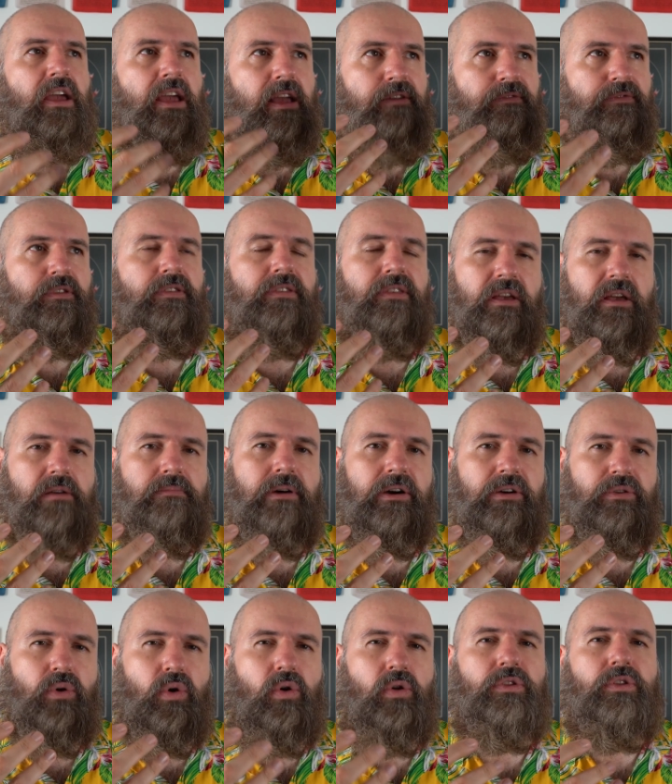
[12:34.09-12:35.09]
if you think
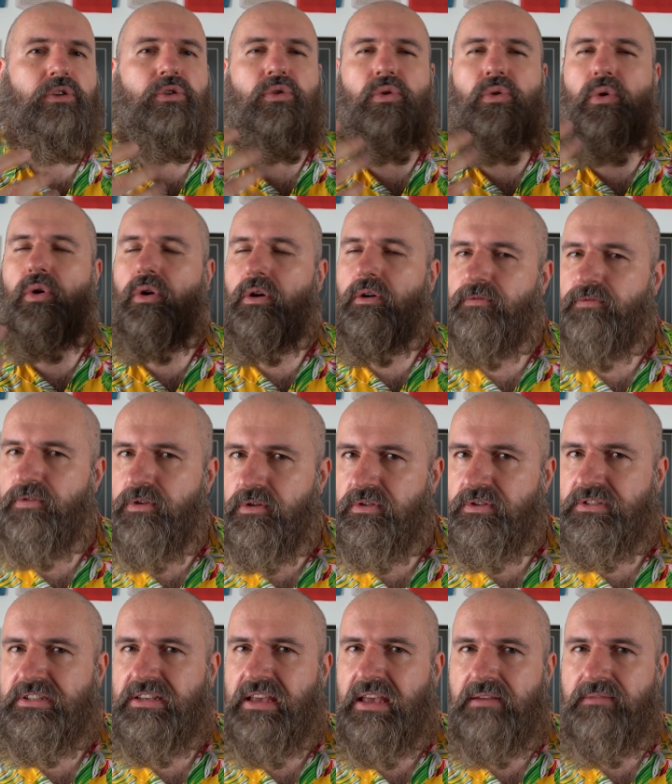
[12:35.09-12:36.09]
about all the nerve you're
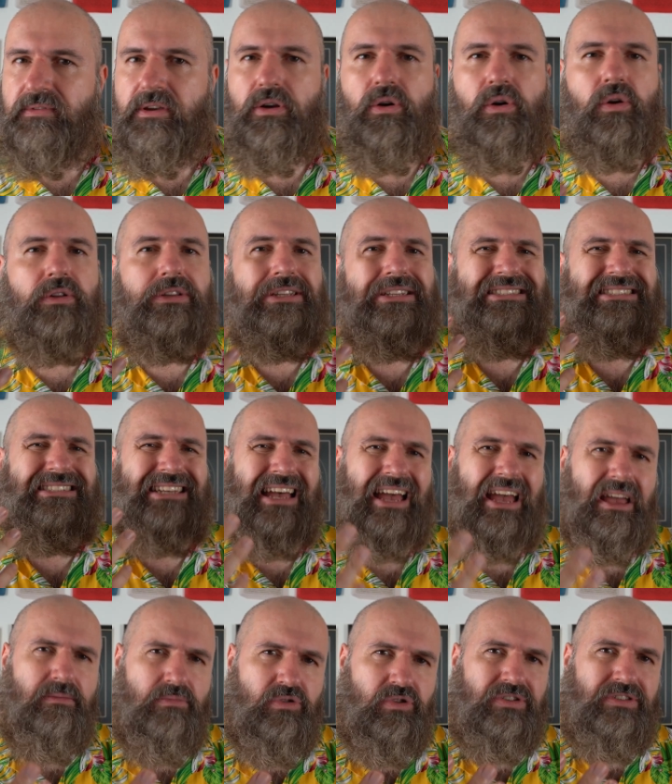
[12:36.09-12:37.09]
saving, all the
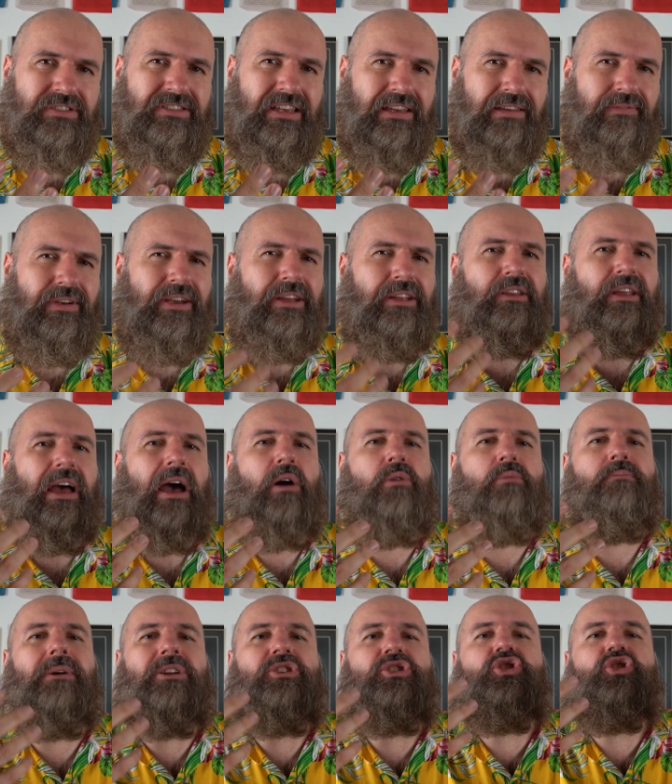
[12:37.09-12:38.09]
time you're saving, and how
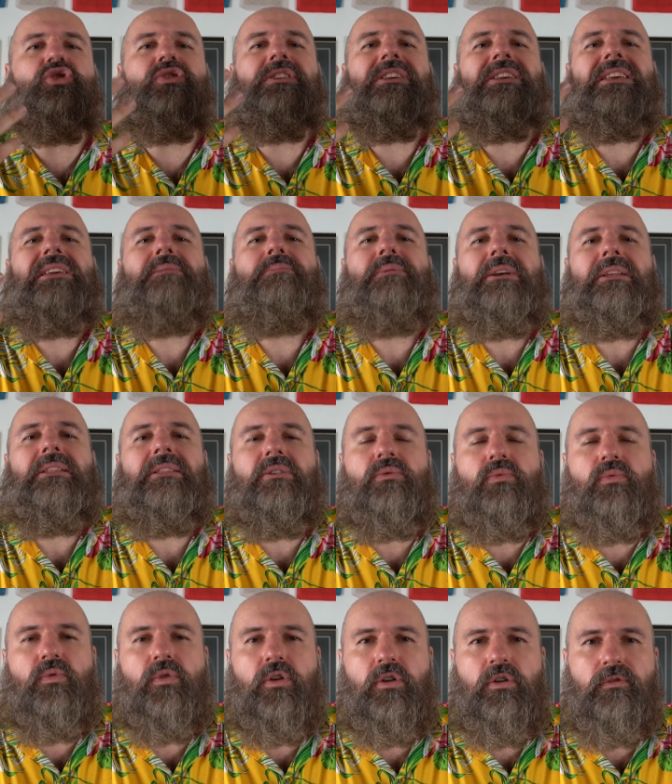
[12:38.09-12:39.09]
much you keep in the
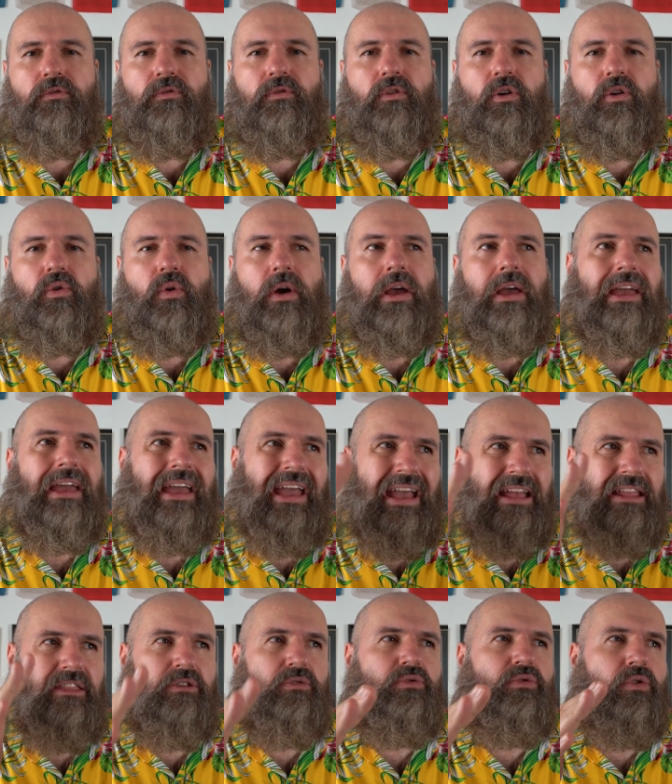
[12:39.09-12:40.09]
workflow,
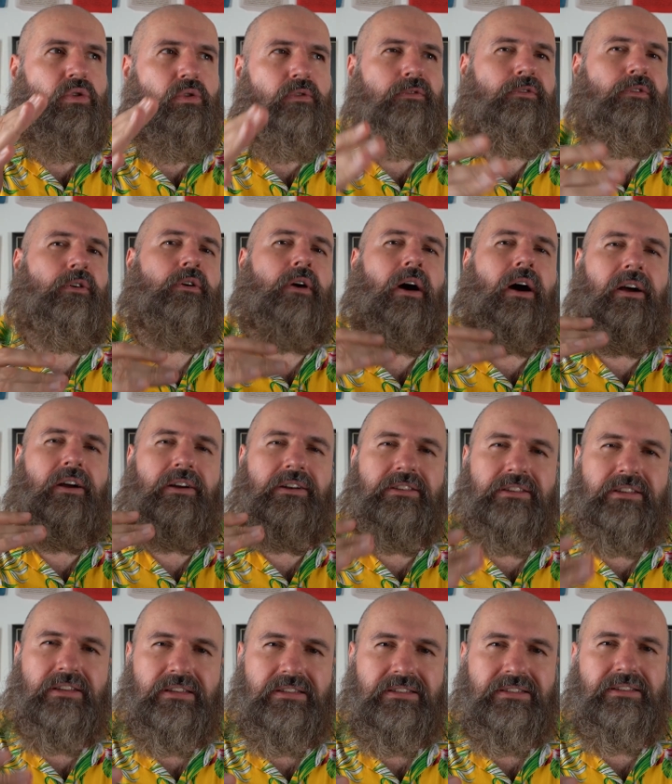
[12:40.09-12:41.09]
and you know for
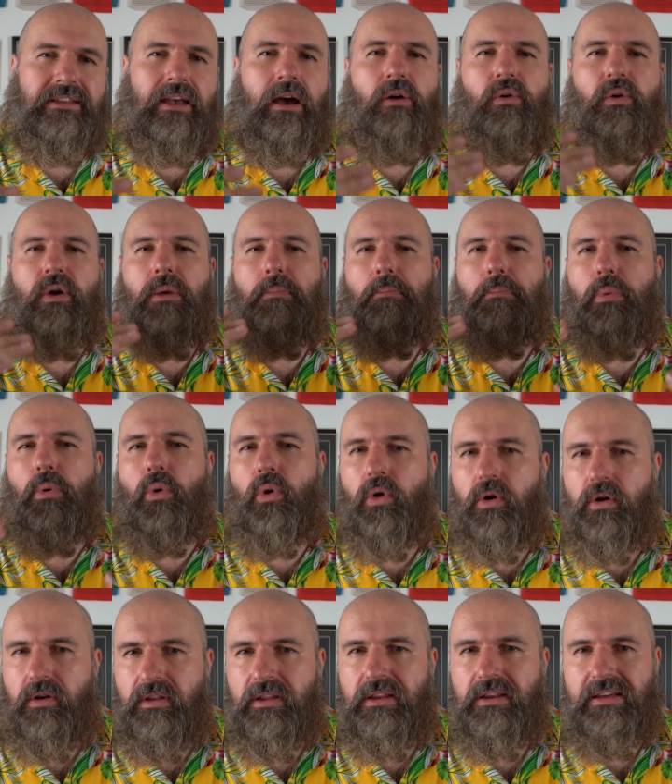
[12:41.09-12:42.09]
artists how
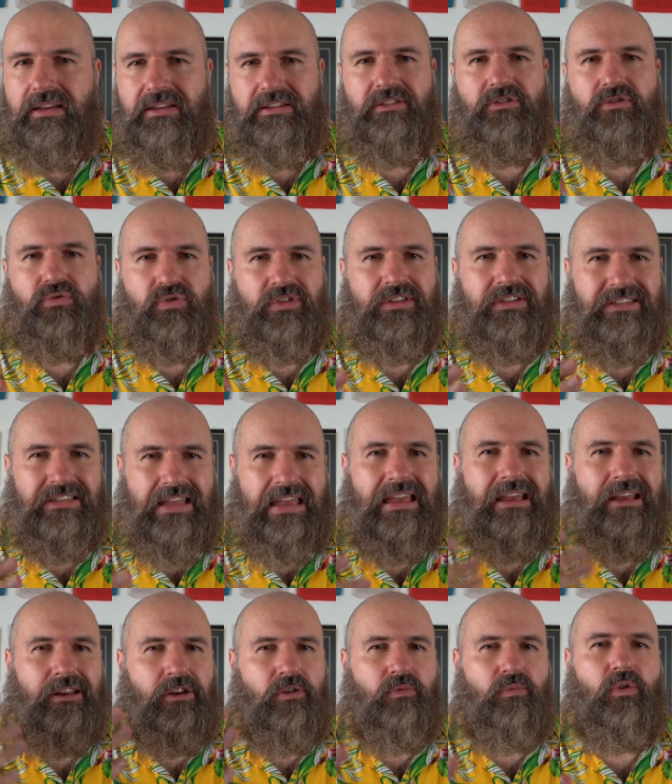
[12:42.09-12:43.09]
important it is to stay
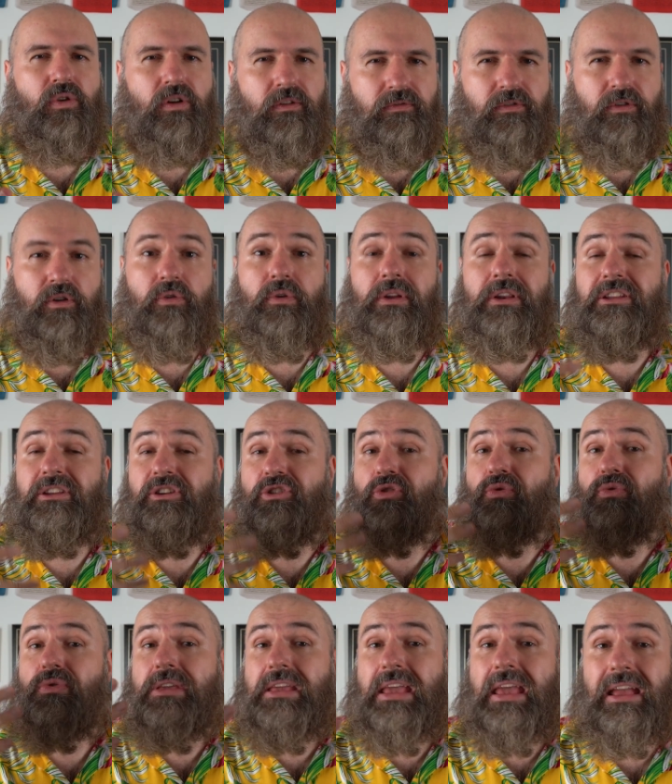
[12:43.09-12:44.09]
in the workflow and
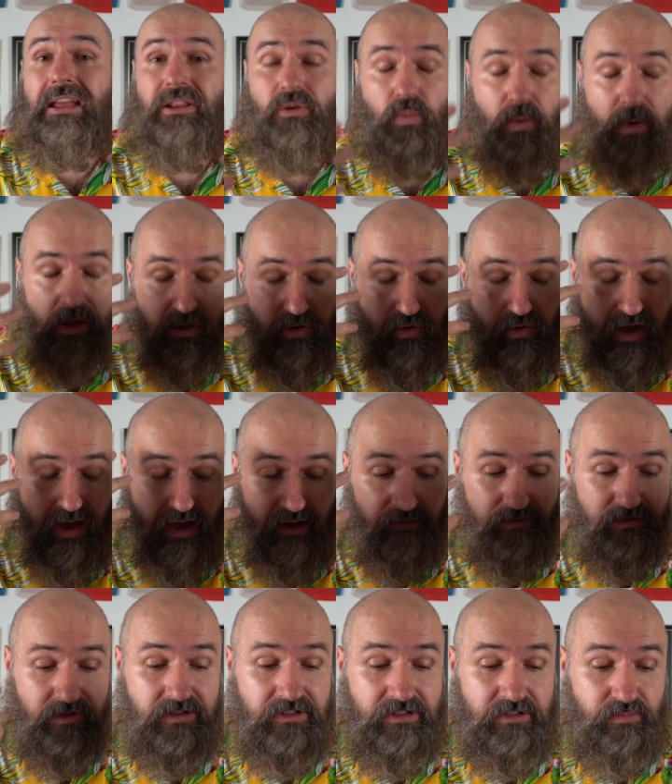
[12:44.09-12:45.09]
create when you
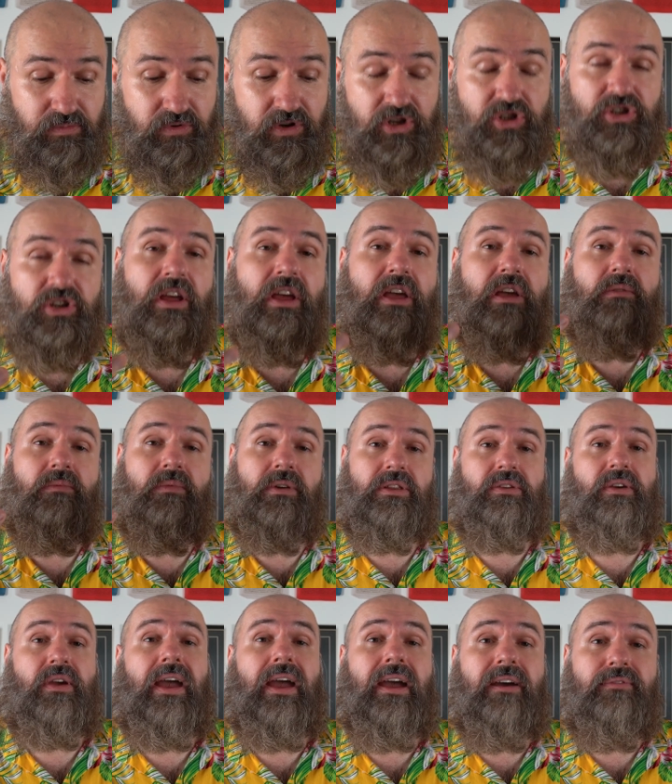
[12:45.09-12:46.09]
have the inspiration, when
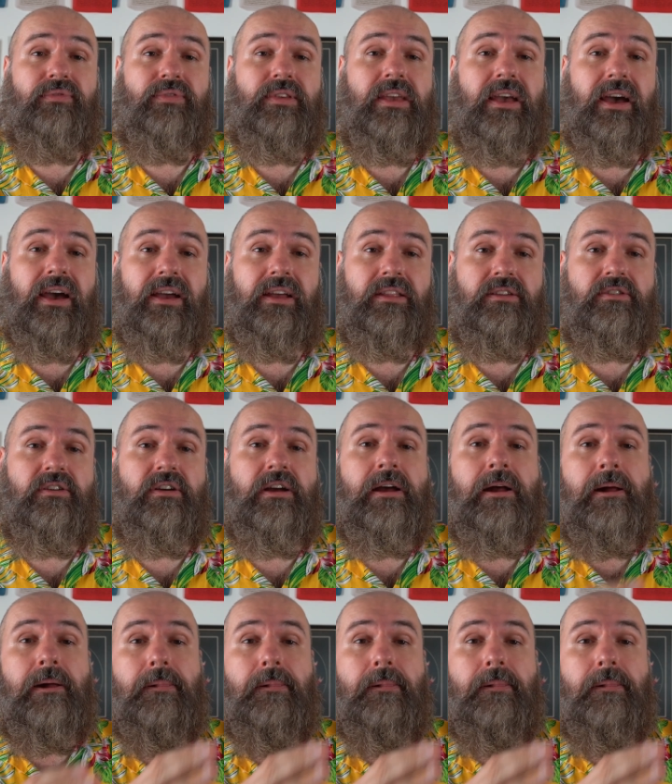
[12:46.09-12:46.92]
you have the idea,